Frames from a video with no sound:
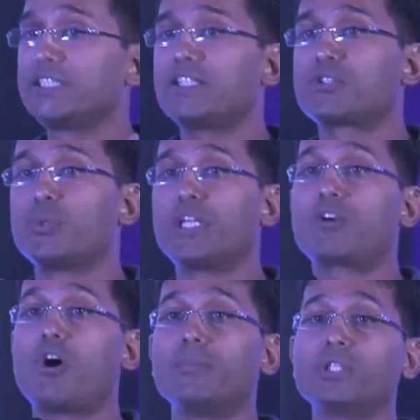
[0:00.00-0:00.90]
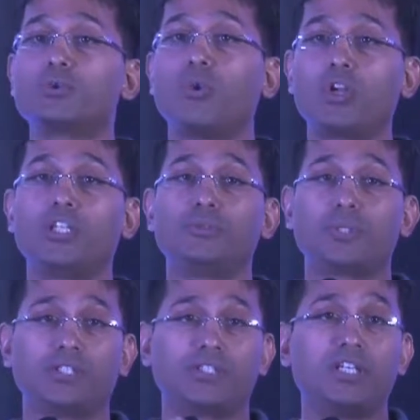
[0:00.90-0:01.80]
that's very common to all
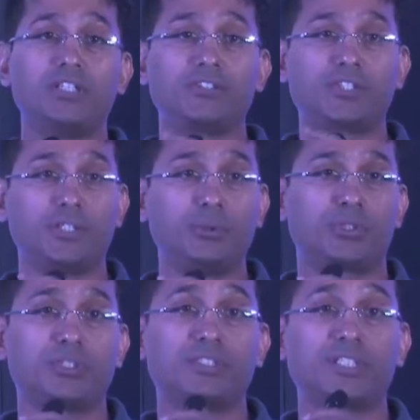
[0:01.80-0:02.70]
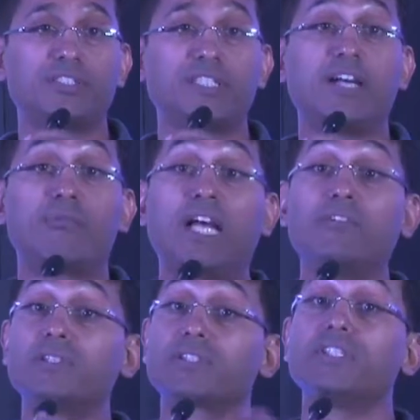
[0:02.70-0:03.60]
educational institutions is they have
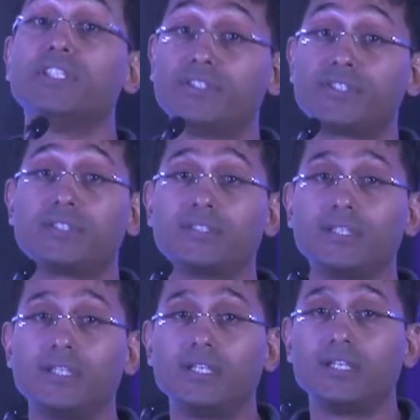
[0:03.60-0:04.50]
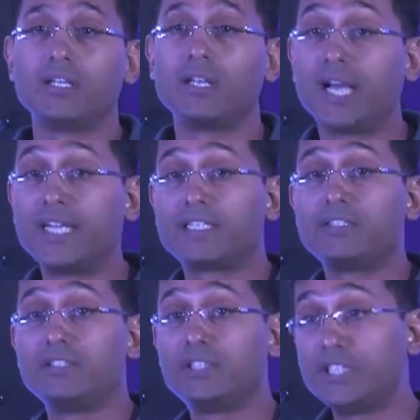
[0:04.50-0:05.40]
diverse needs.
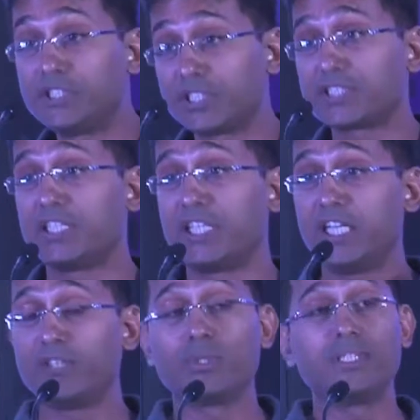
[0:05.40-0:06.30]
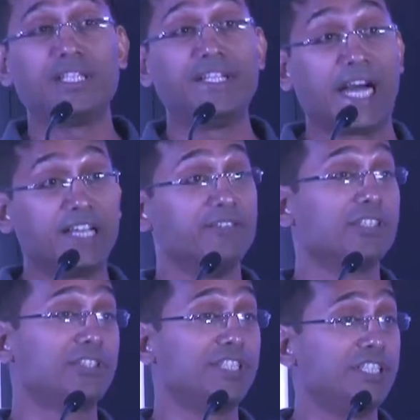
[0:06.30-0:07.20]
Like teachers are dealing with
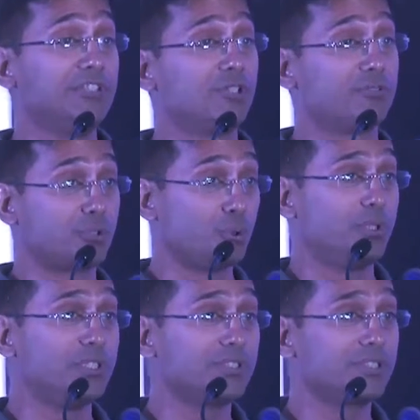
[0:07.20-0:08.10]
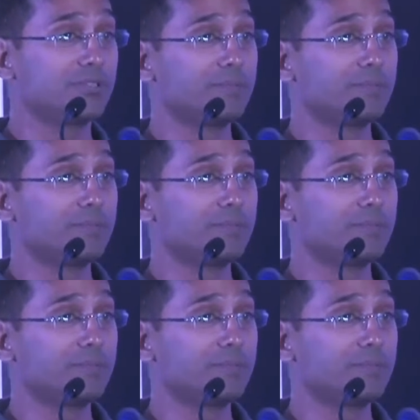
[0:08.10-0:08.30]
diverse needs of students,